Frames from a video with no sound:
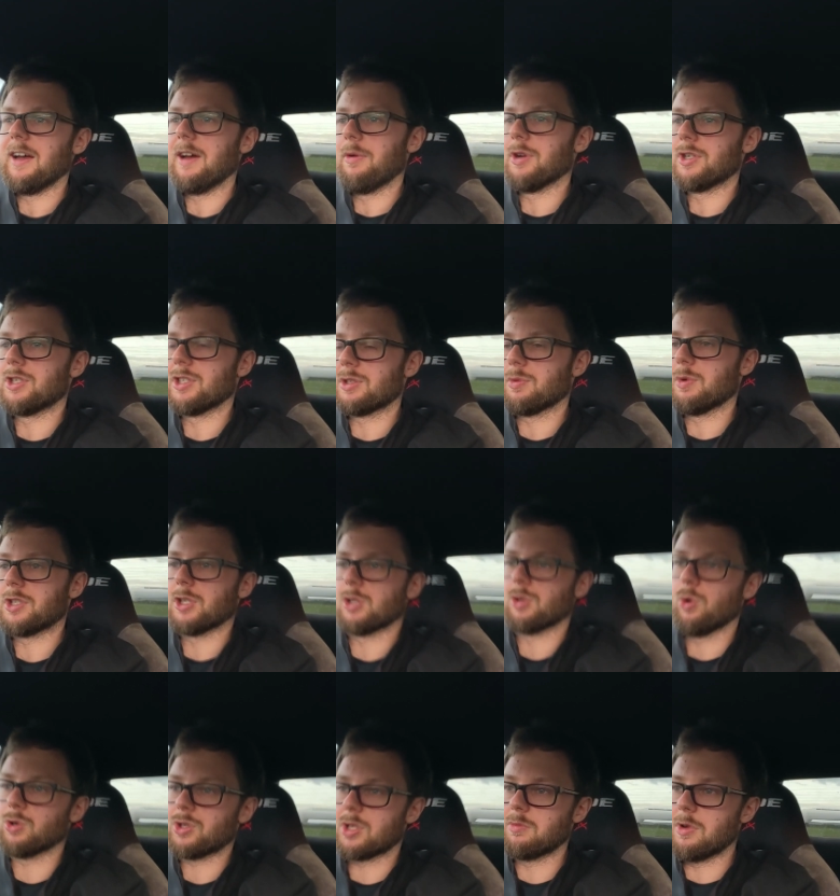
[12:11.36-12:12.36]
which is
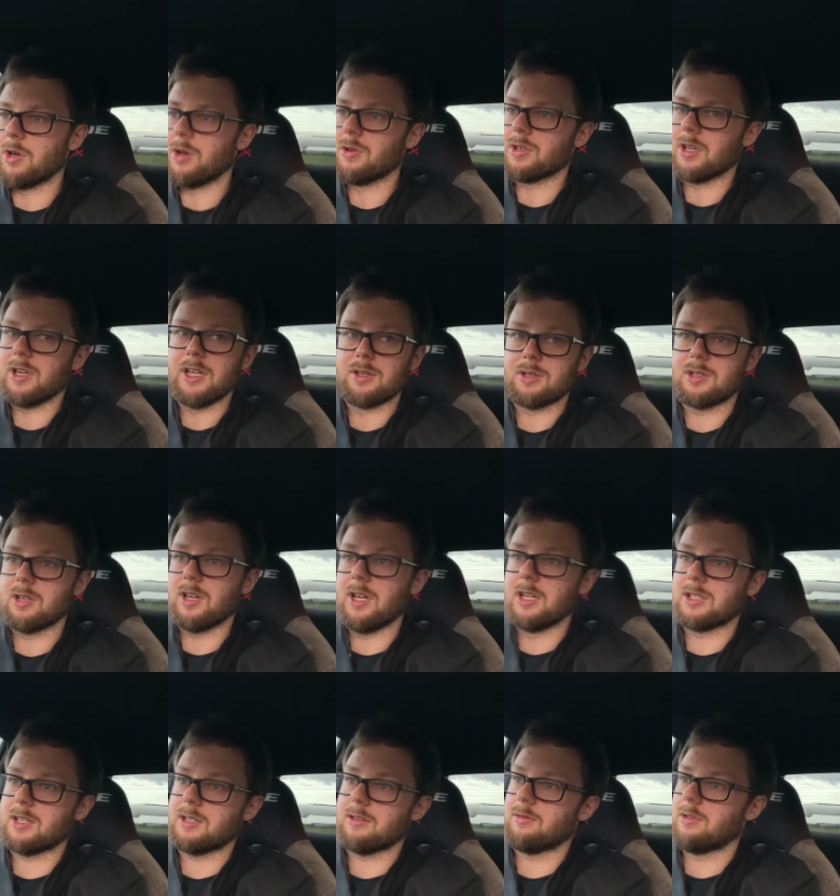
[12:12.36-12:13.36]
awesome news, and it's
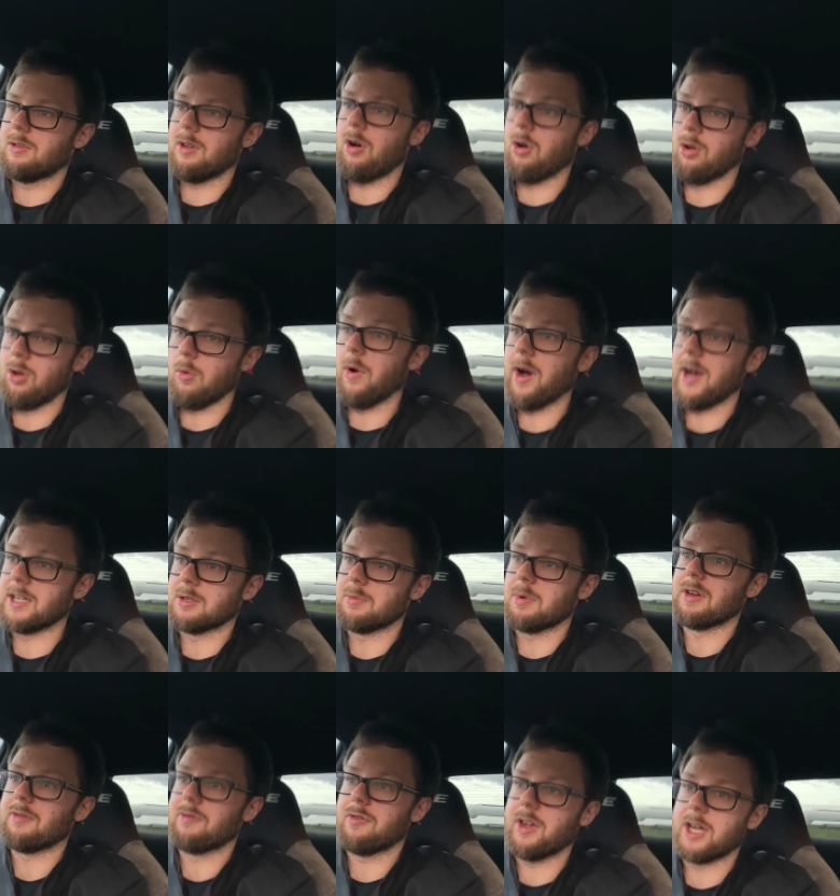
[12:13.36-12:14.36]
on the way to
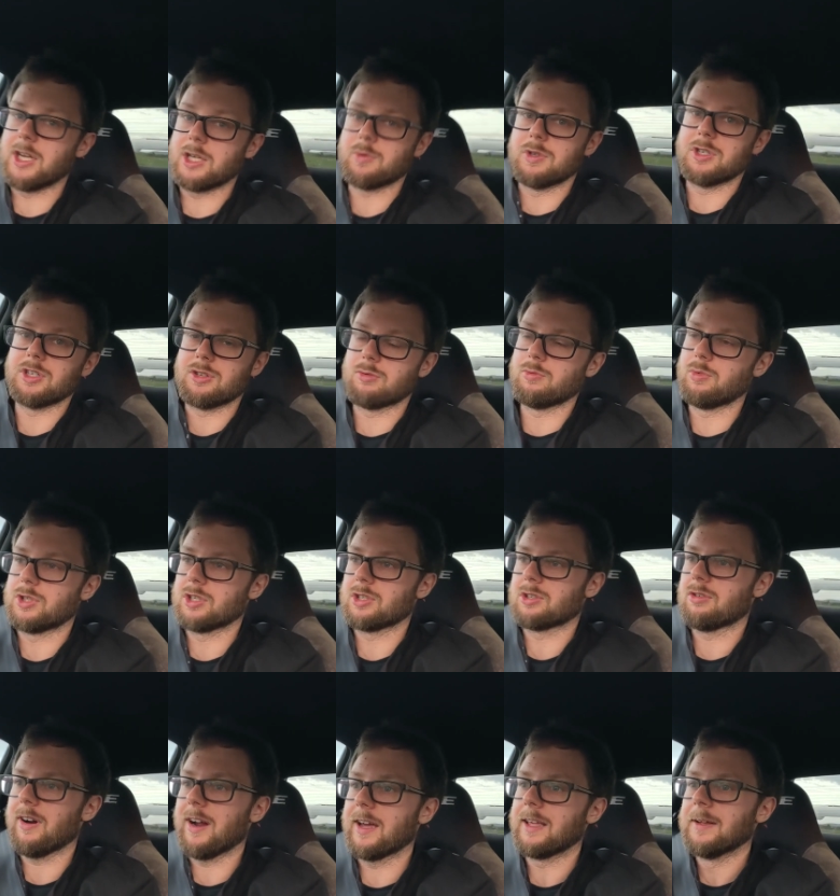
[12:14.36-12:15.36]
being finished, which is
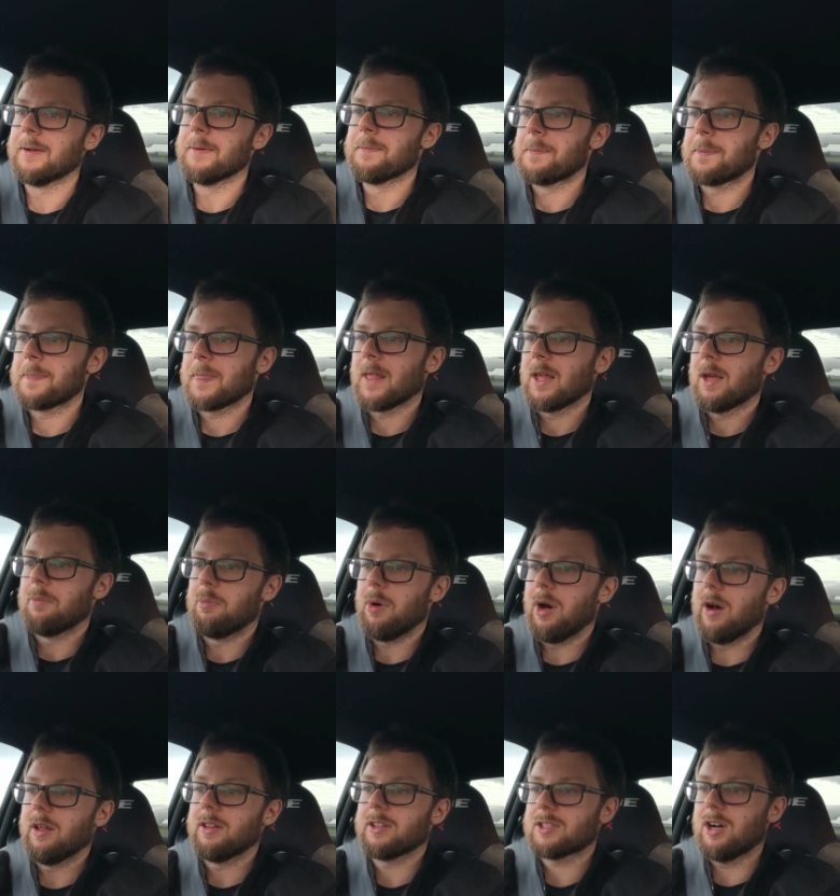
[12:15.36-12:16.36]
great.
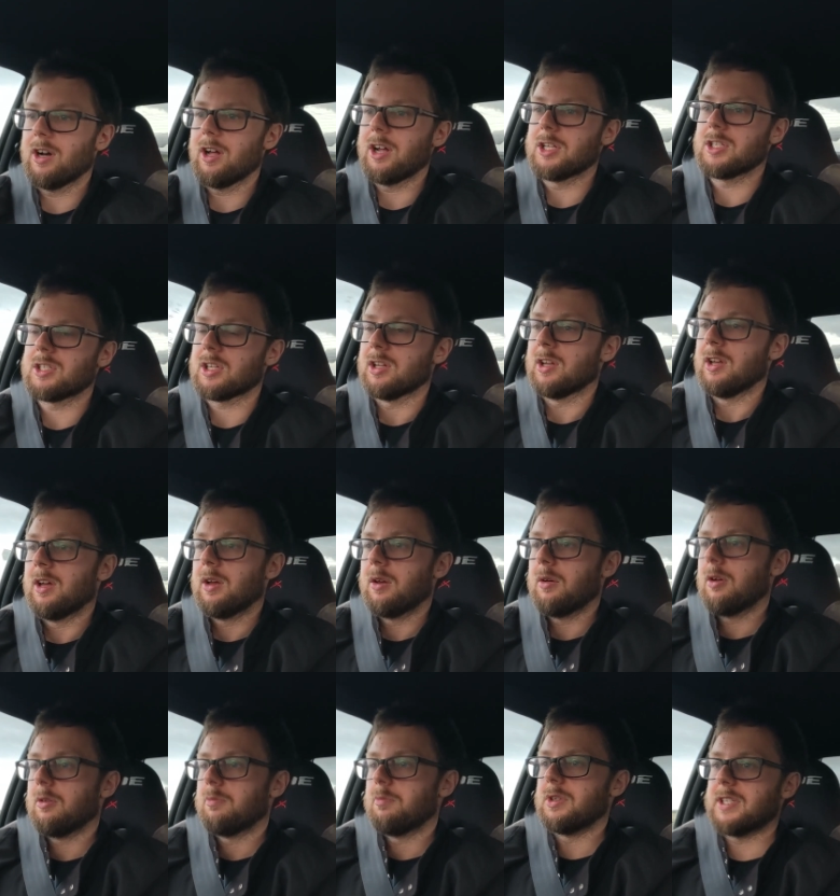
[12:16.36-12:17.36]
But the Skyline's
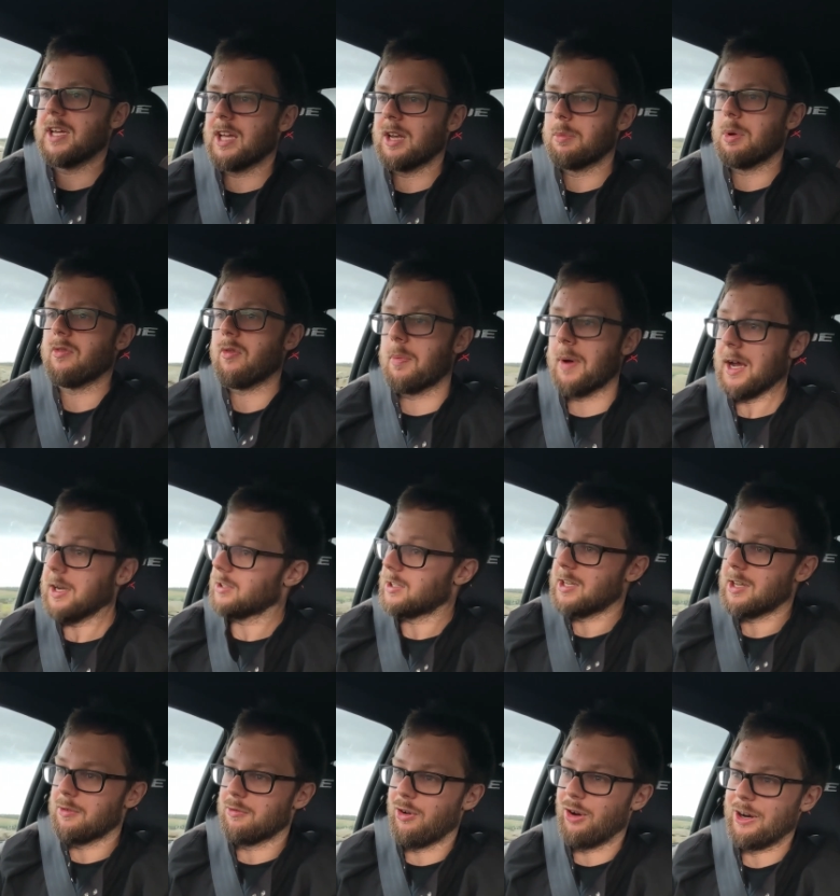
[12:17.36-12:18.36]
been taking a bit of a
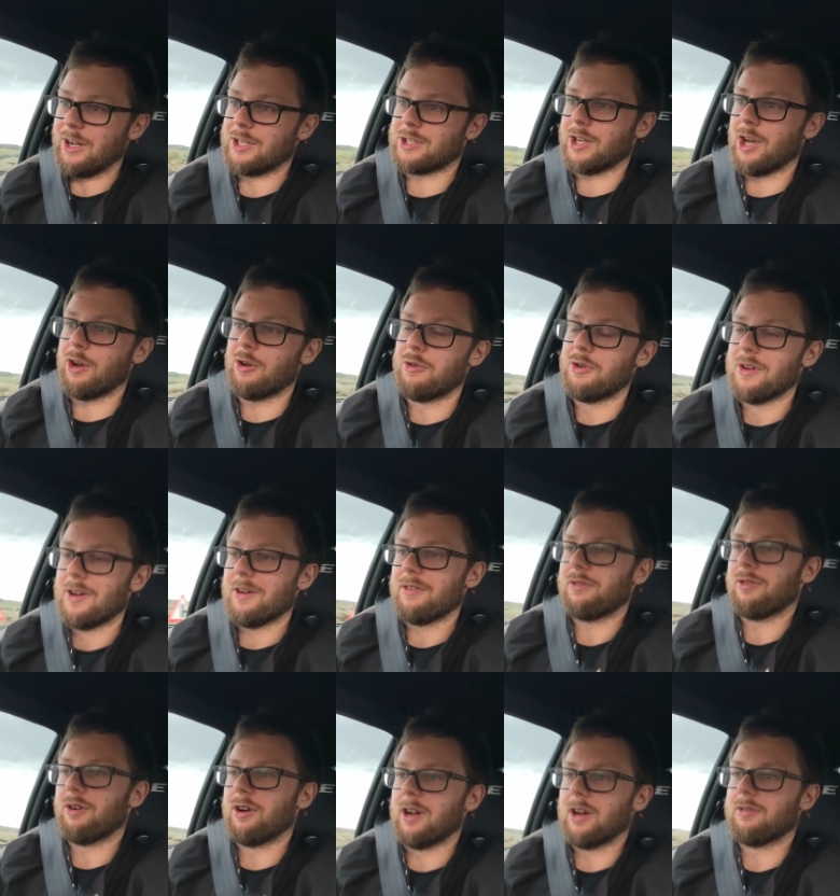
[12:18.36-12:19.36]
backseat, rightly so,
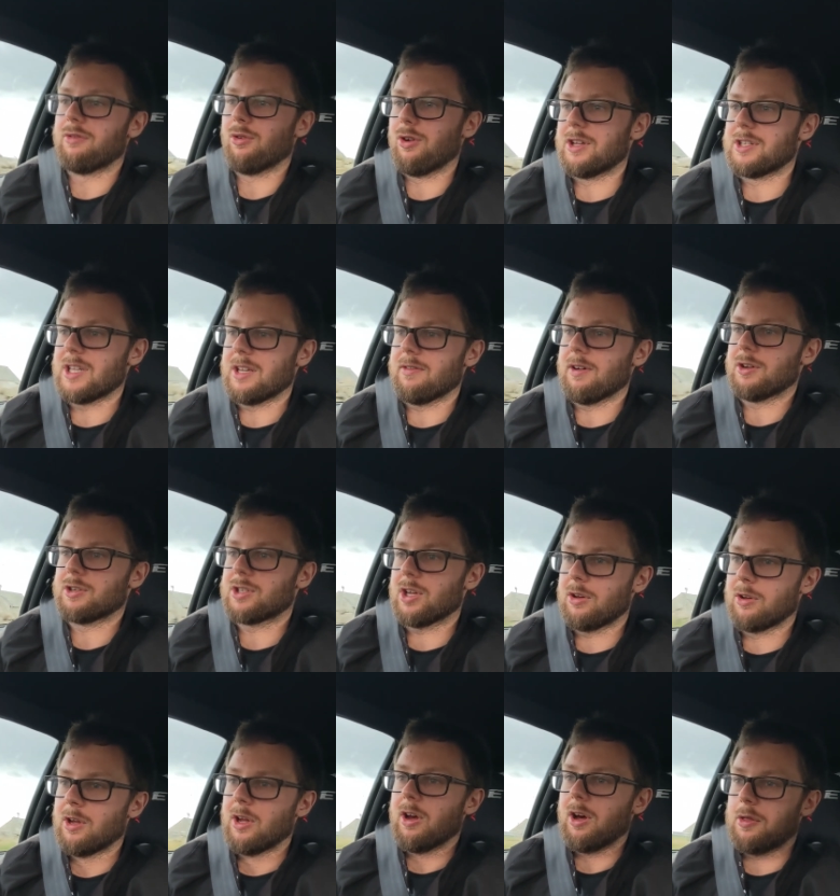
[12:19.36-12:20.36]
for Ollie's Evo. So
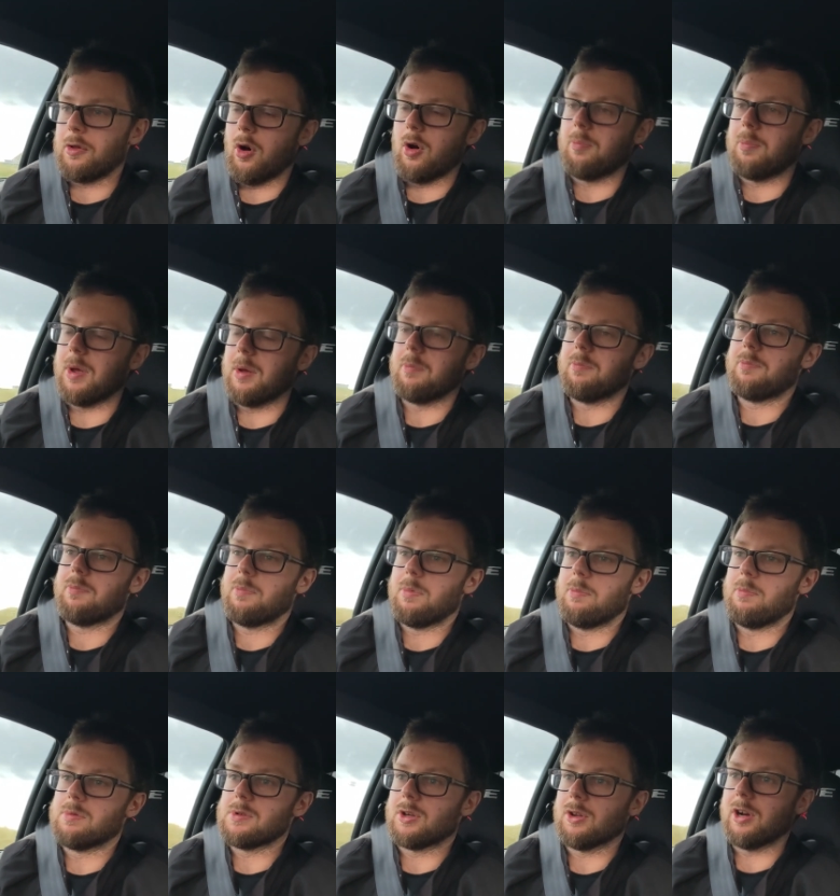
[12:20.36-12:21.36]
I thought it'd be
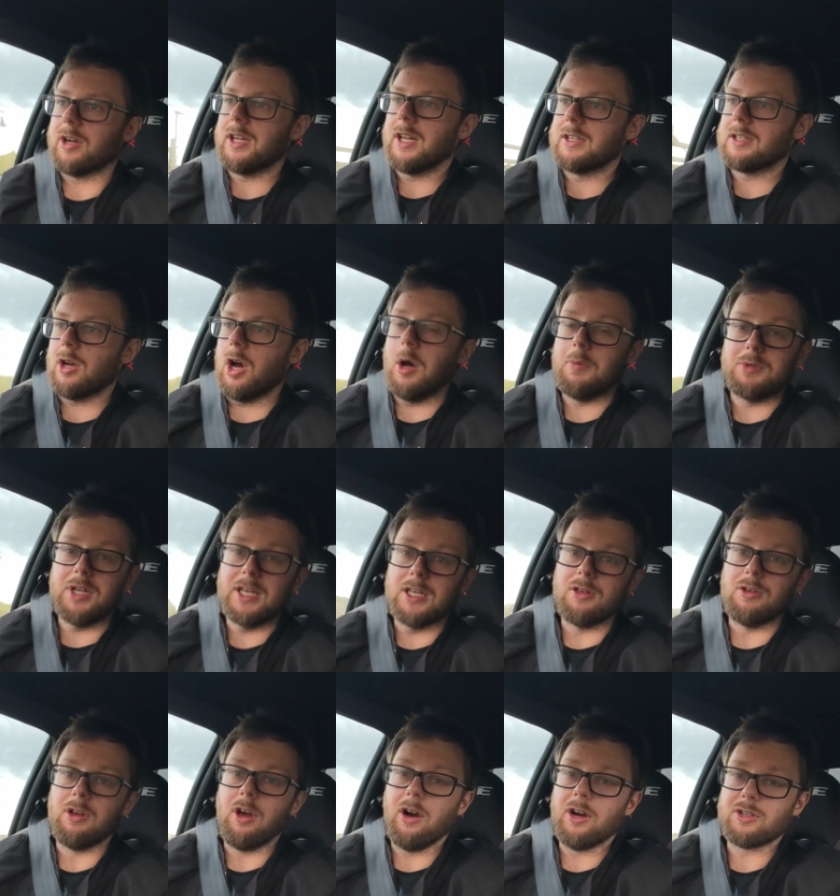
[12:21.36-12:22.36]
a good idea to update
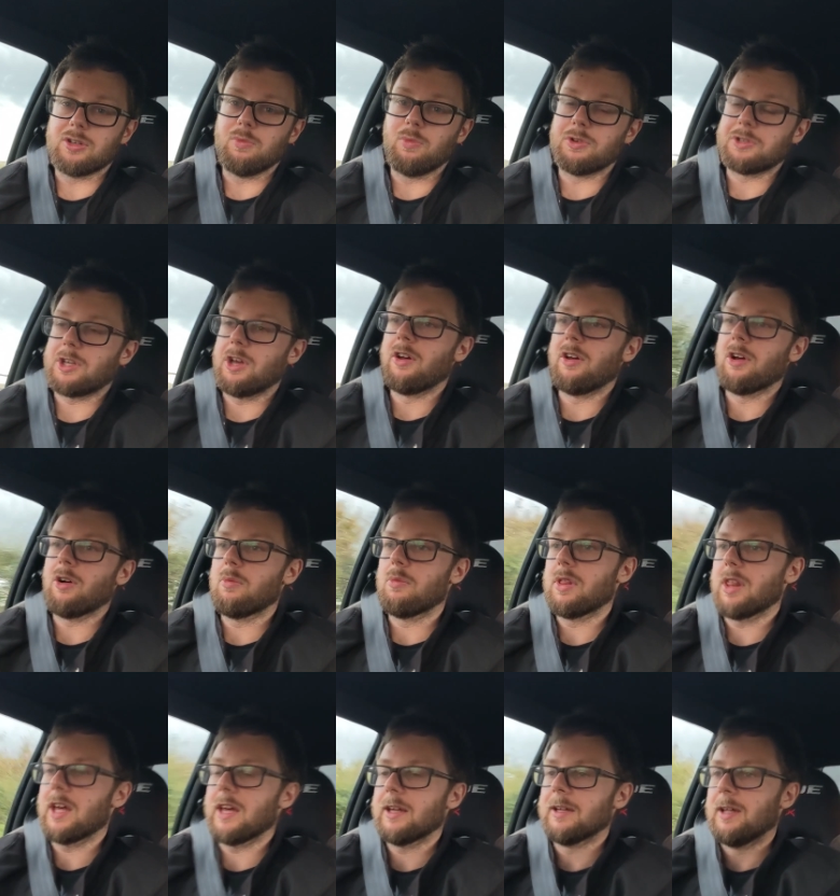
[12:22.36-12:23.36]
you guys on what's going on
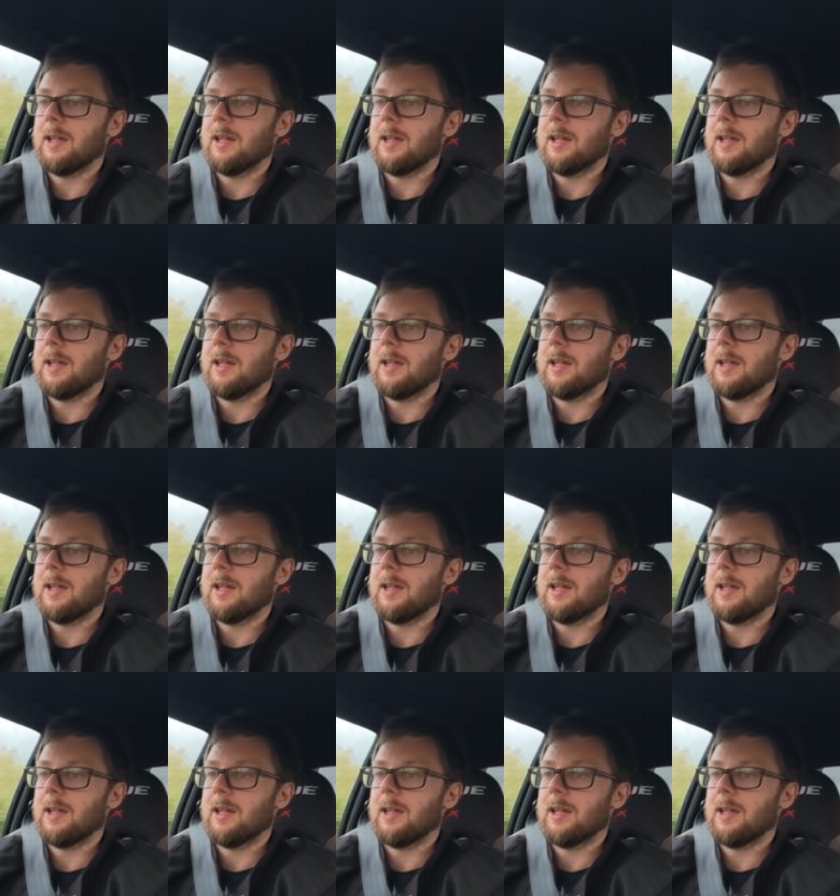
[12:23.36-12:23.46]
with it.